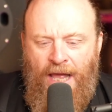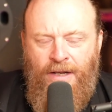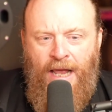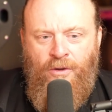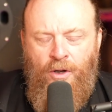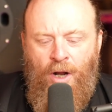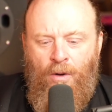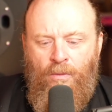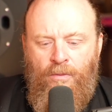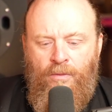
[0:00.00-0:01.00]
And you
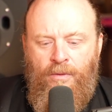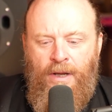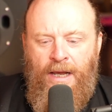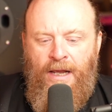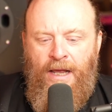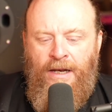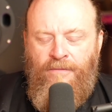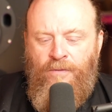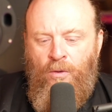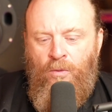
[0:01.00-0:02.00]
know, and
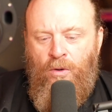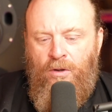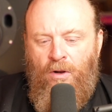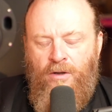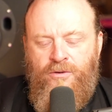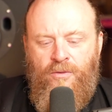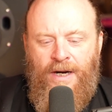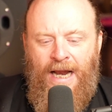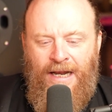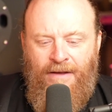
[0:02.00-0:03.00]
if you look closer
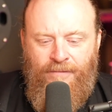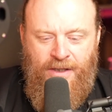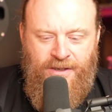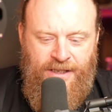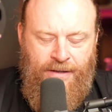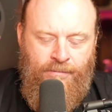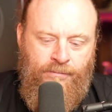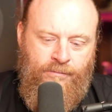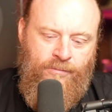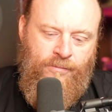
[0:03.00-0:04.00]
at any of
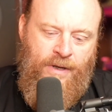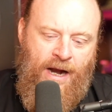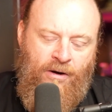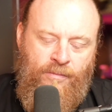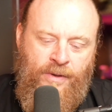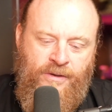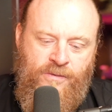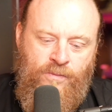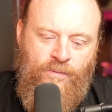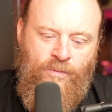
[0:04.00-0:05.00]
Nassim Harriman's
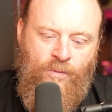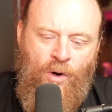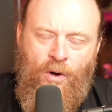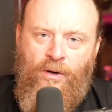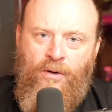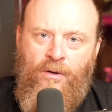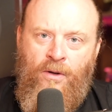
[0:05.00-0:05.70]
work,